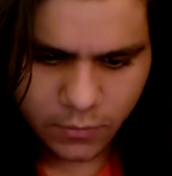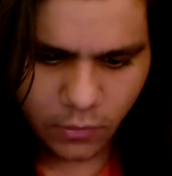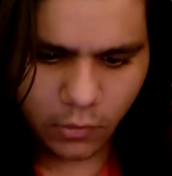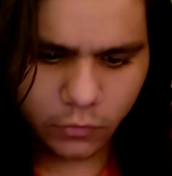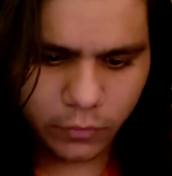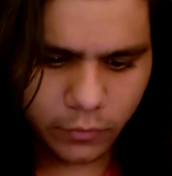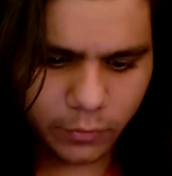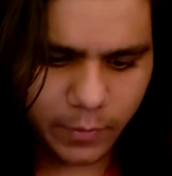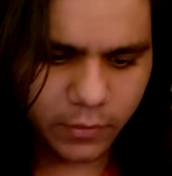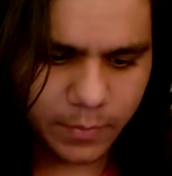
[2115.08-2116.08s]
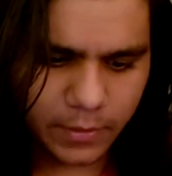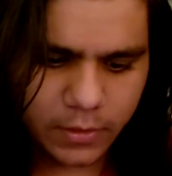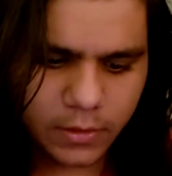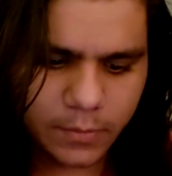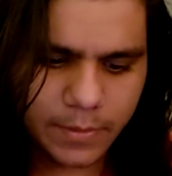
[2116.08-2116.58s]
charged with
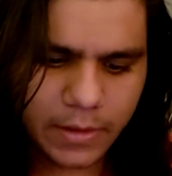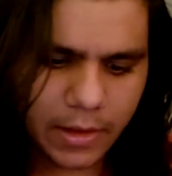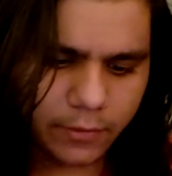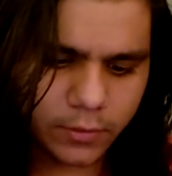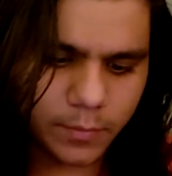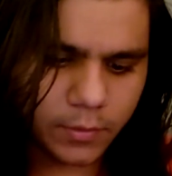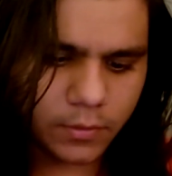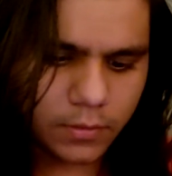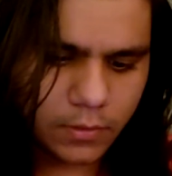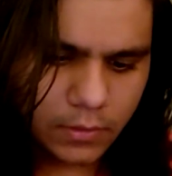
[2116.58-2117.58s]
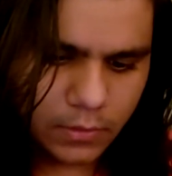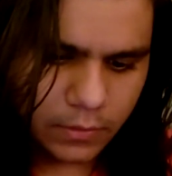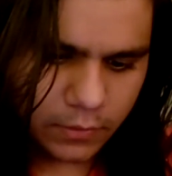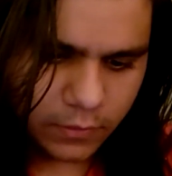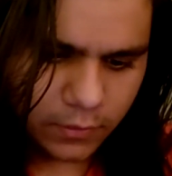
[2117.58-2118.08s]
responsibility to be accountable.
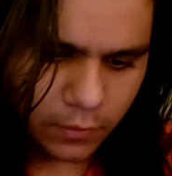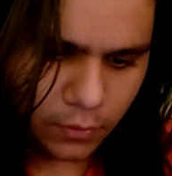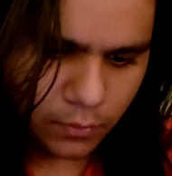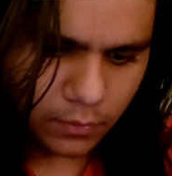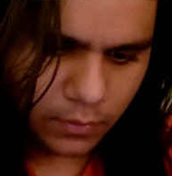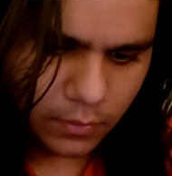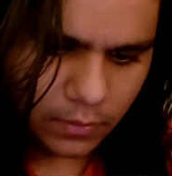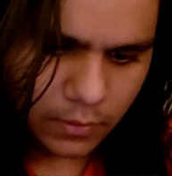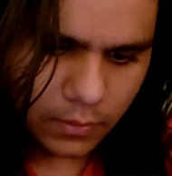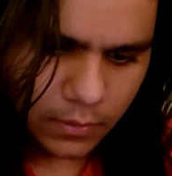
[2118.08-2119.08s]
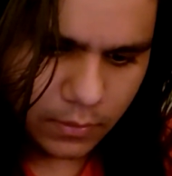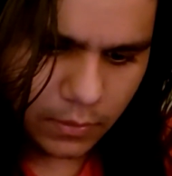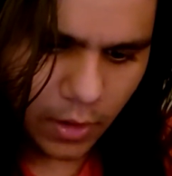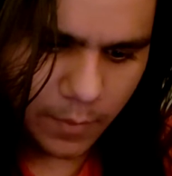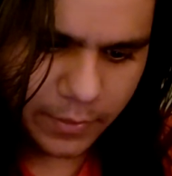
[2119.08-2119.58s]
So,
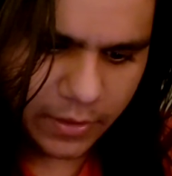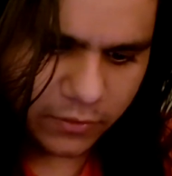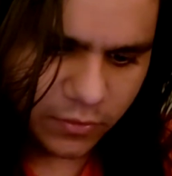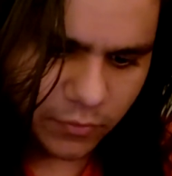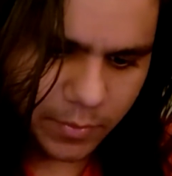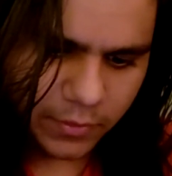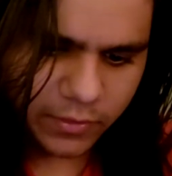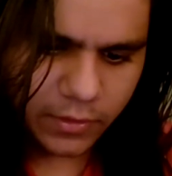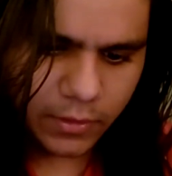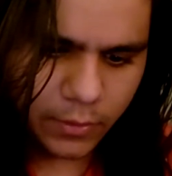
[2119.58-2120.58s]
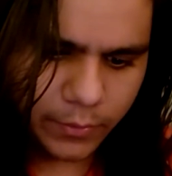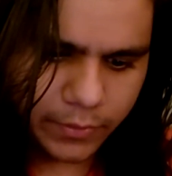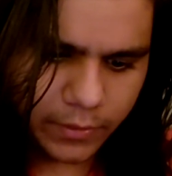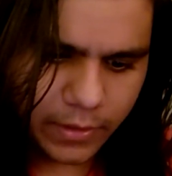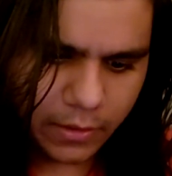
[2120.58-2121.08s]
obligation of a person to deal with
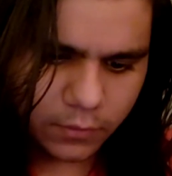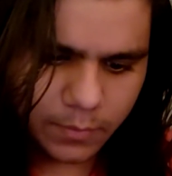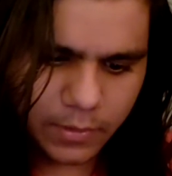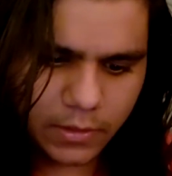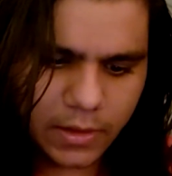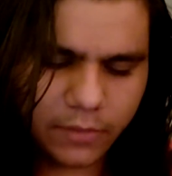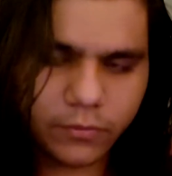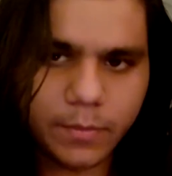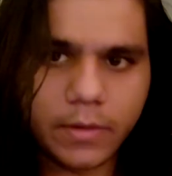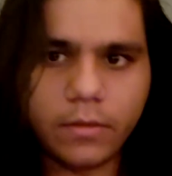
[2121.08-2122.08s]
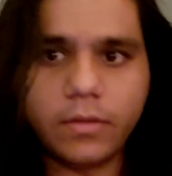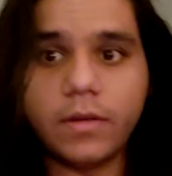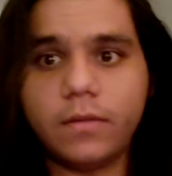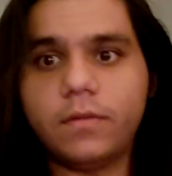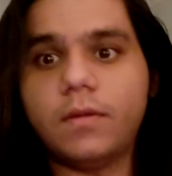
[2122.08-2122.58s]
their accountability after bigger
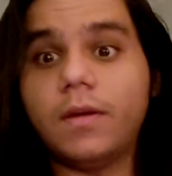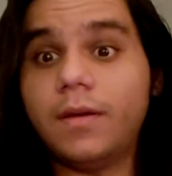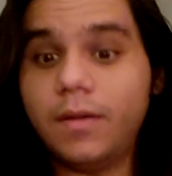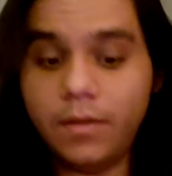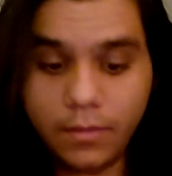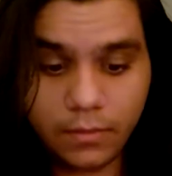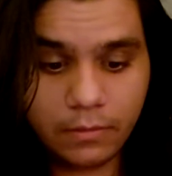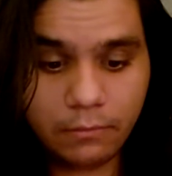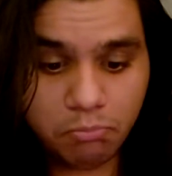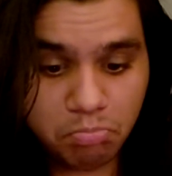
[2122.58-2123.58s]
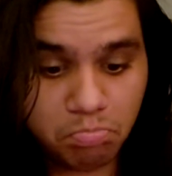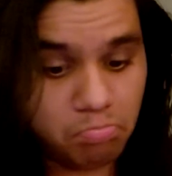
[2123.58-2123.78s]
things. Um,